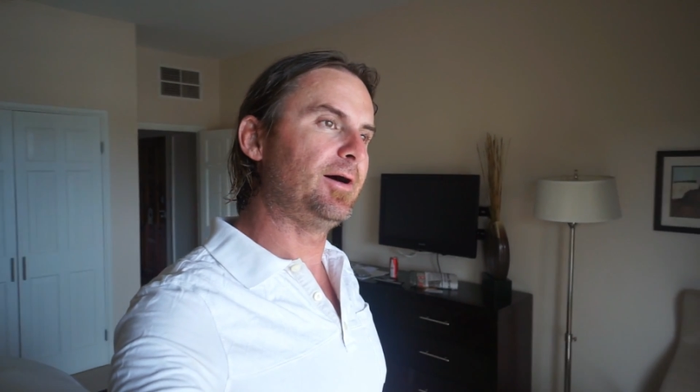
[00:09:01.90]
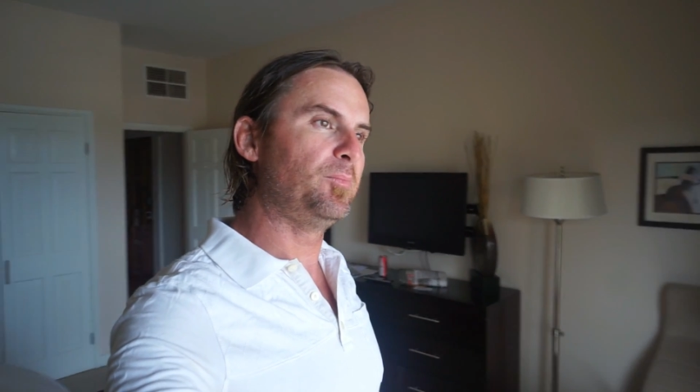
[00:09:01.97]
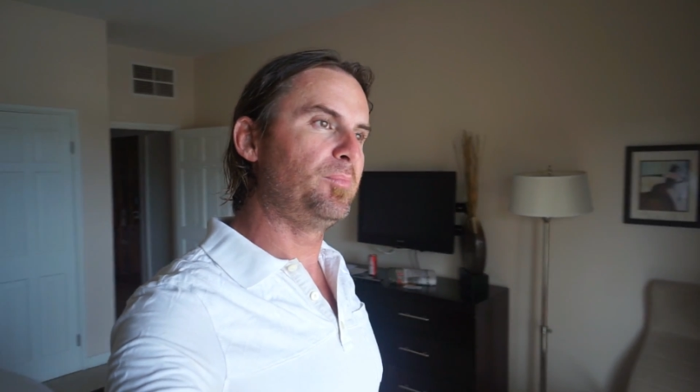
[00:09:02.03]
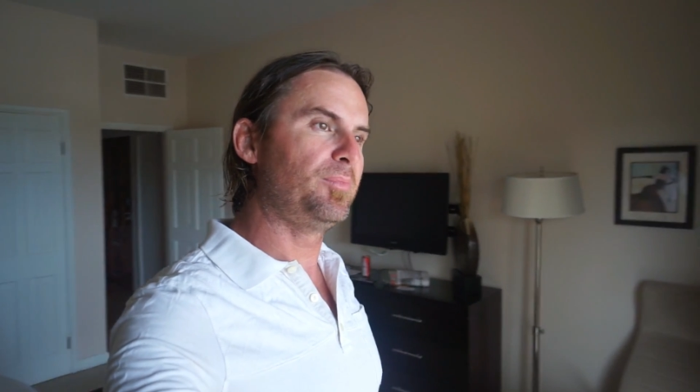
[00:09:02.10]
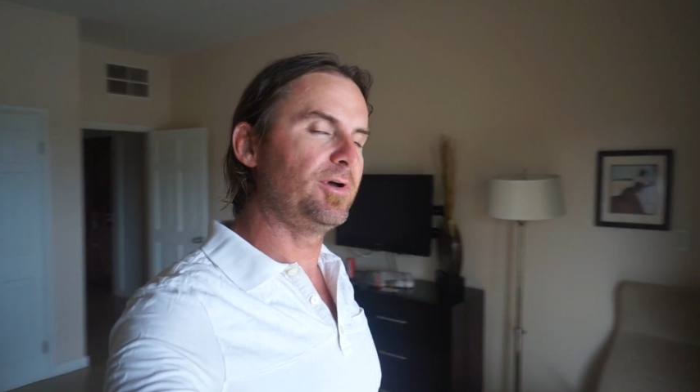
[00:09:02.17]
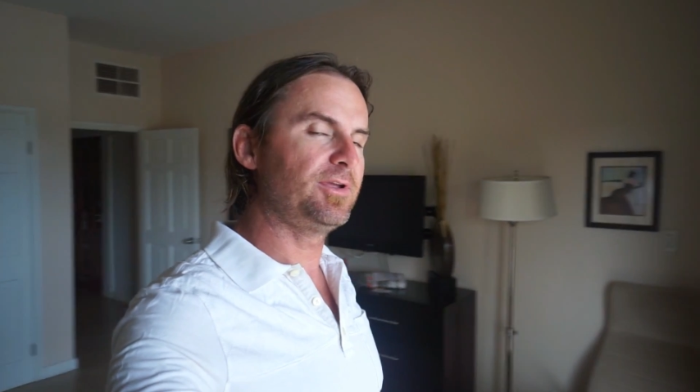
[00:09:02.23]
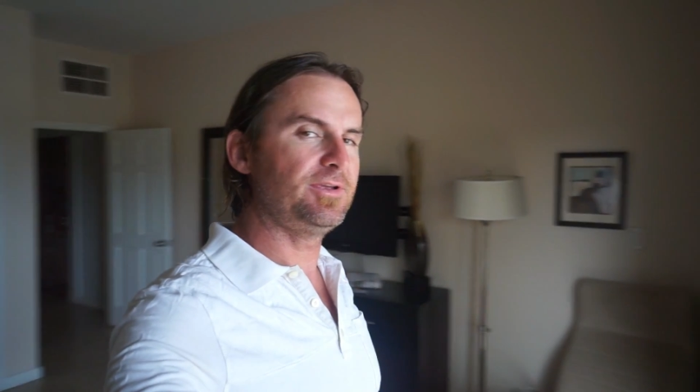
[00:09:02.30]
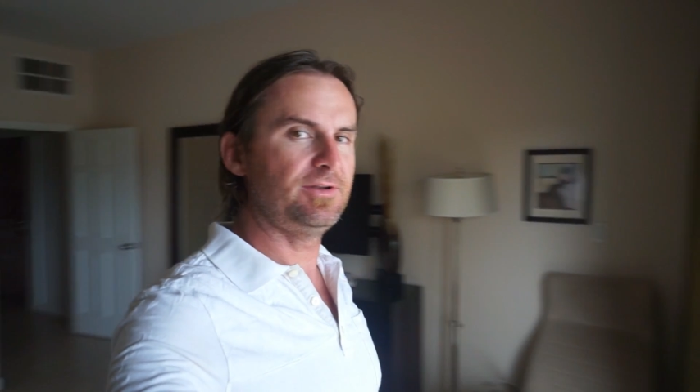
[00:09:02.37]

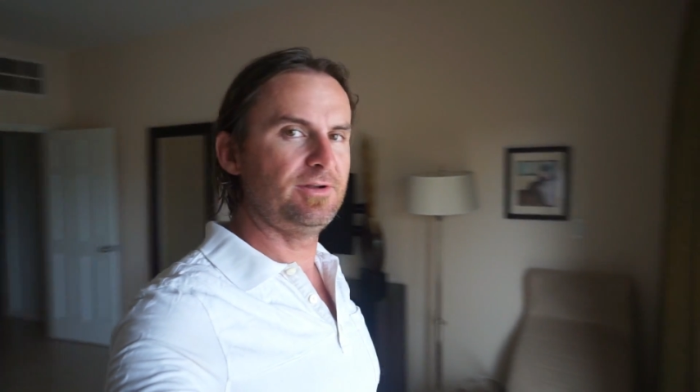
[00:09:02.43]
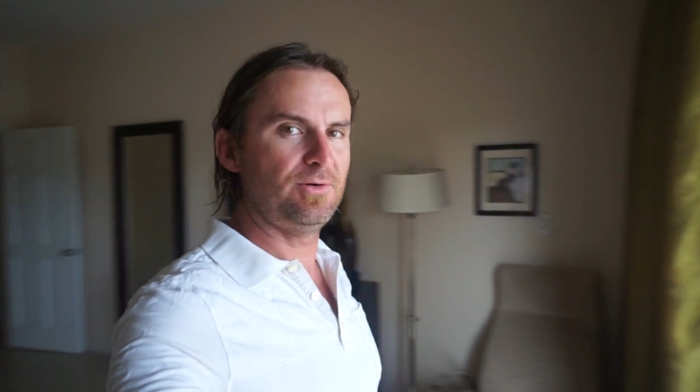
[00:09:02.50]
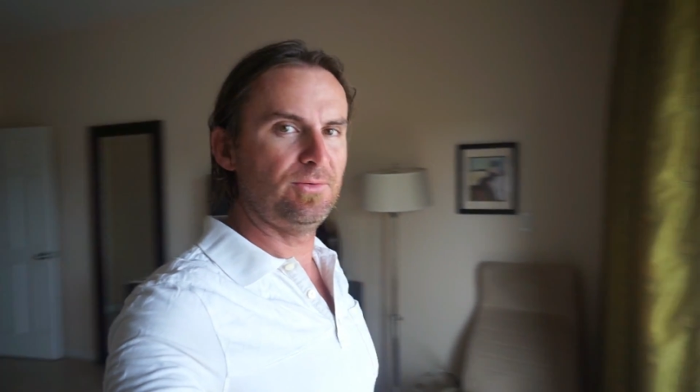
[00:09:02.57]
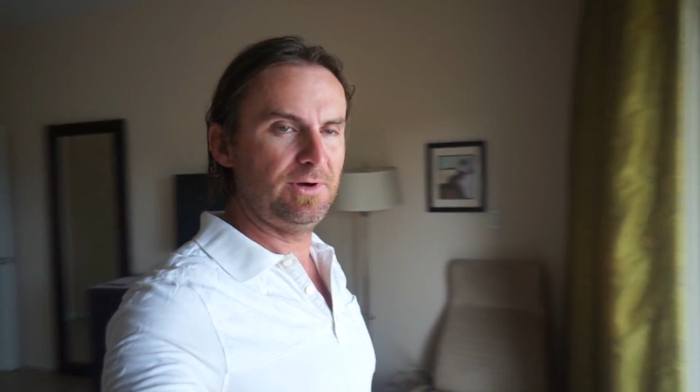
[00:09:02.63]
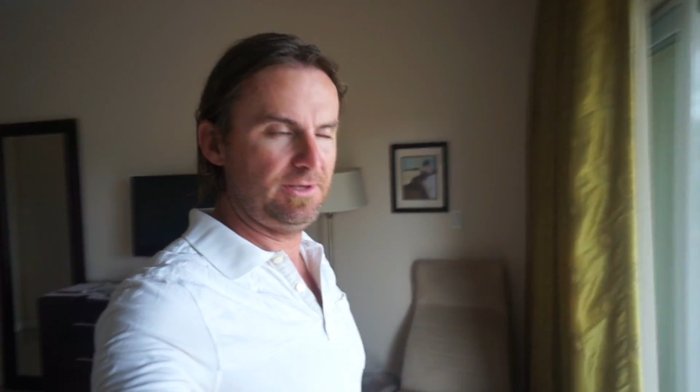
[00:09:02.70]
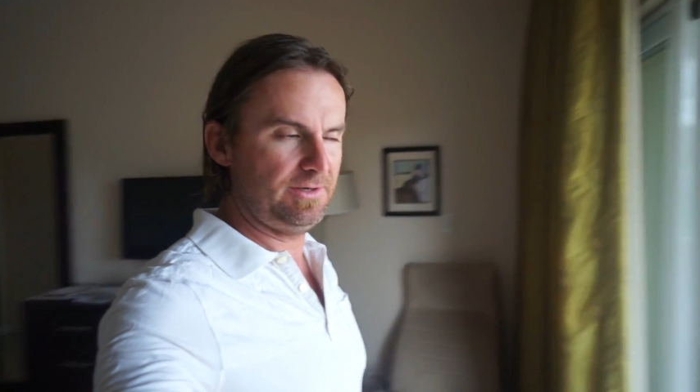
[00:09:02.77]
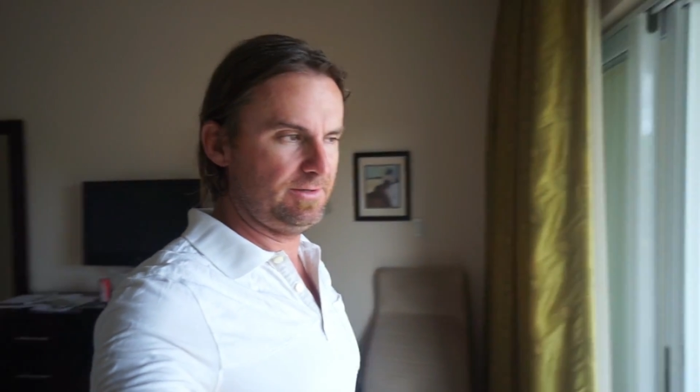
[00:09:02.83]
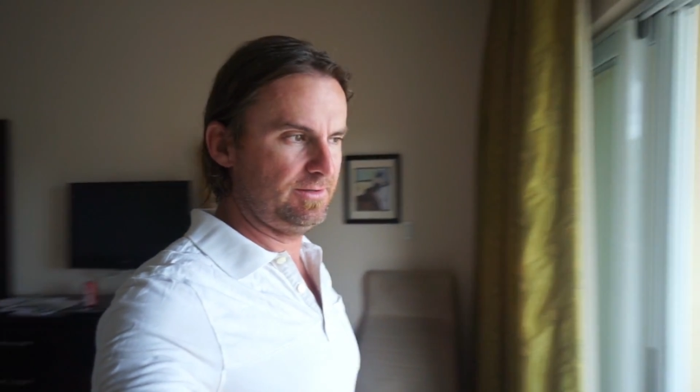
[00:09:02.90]
But you know
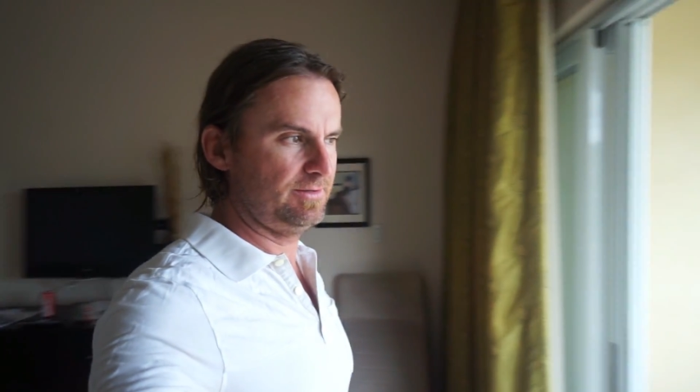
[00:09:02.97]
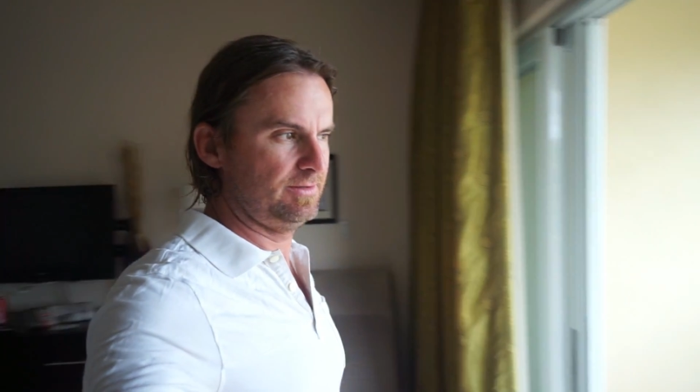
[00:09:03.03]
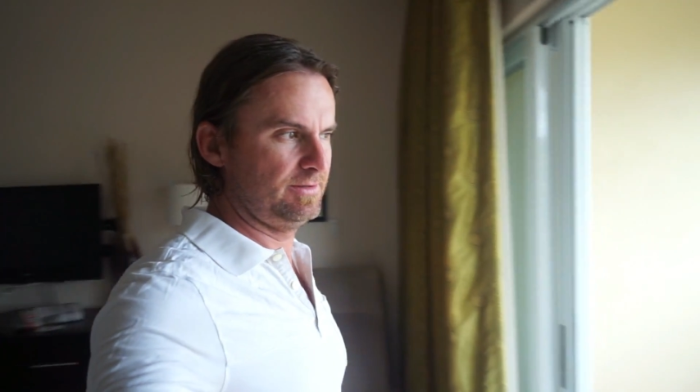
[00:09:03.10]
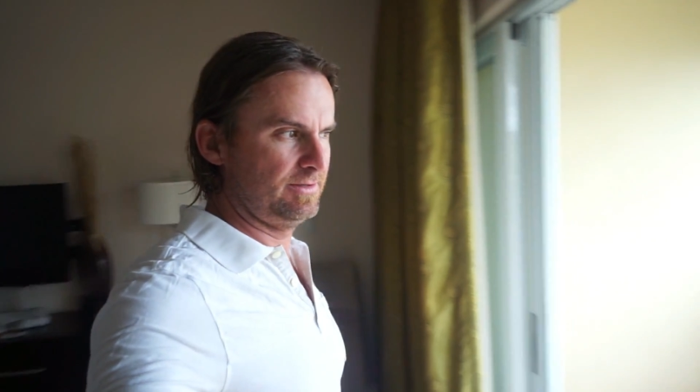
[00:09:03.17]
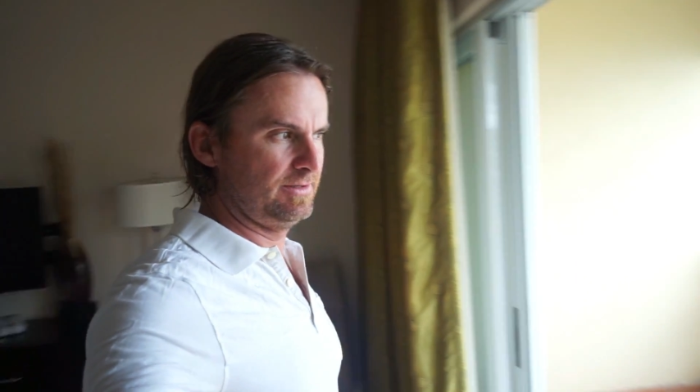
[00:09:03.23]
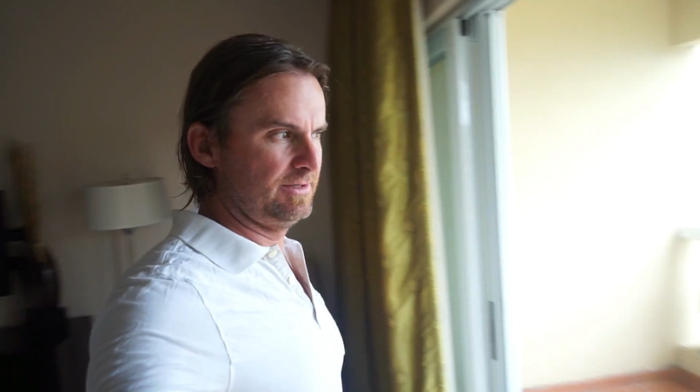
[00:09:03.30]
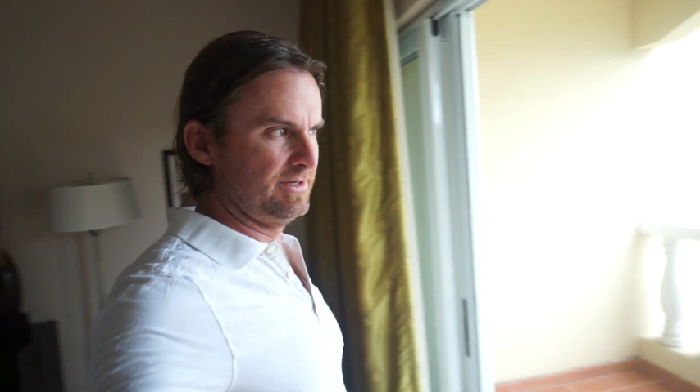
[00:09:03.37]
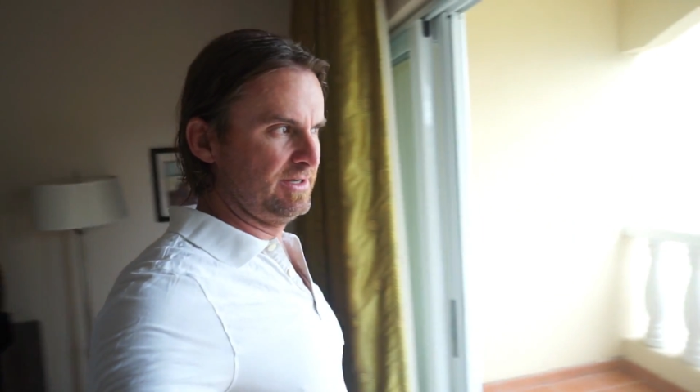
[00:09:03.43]
what?
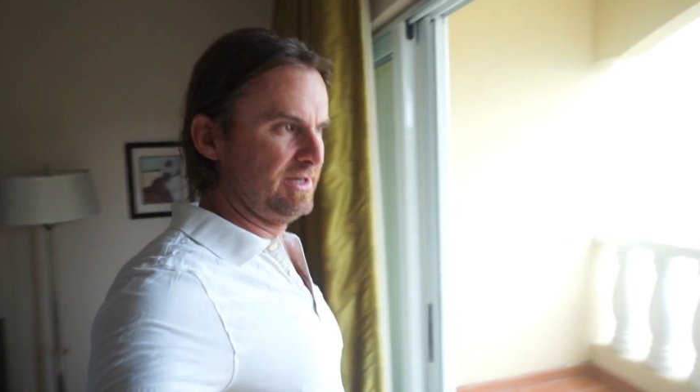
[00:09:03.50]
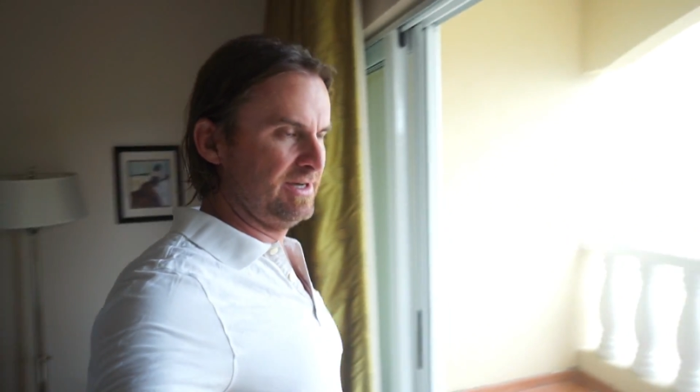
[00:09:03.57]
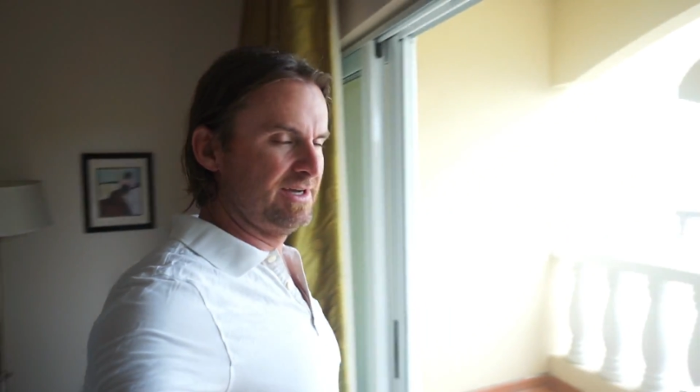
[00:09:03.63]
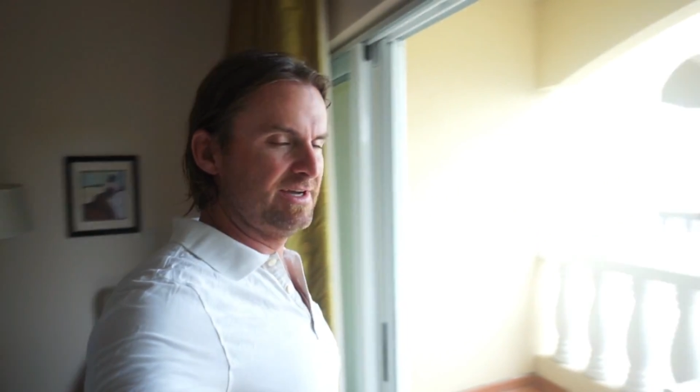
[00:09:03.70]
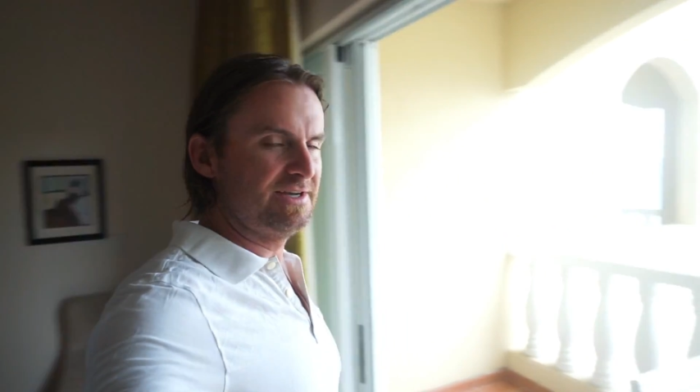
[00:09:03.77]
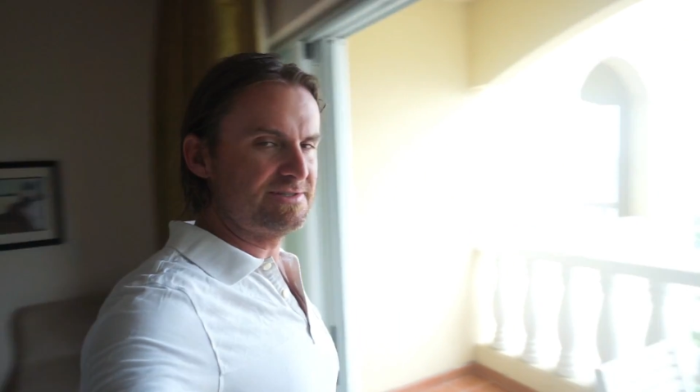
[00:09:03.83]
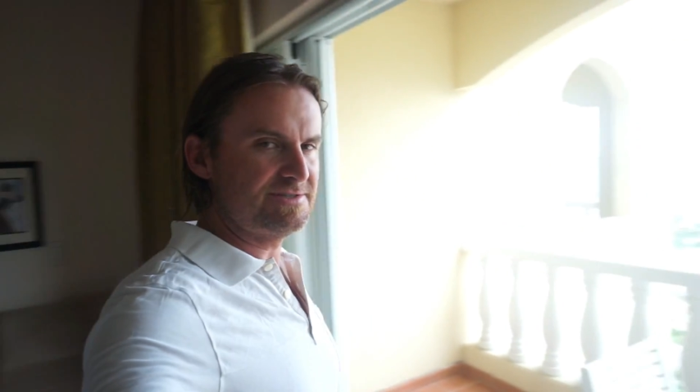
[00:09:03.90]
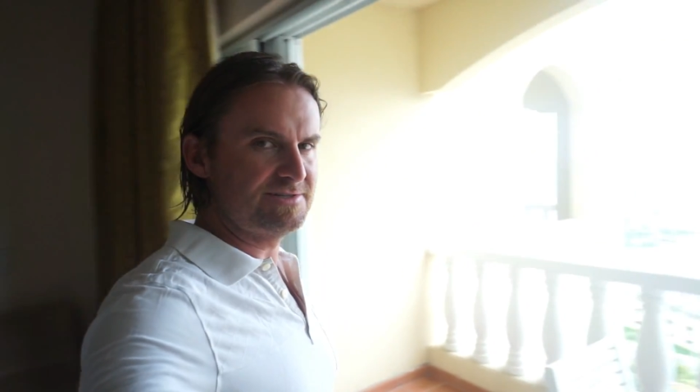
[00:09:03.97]

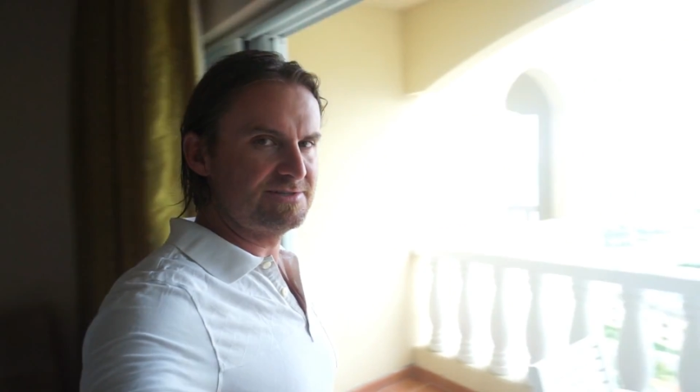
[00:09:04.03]
This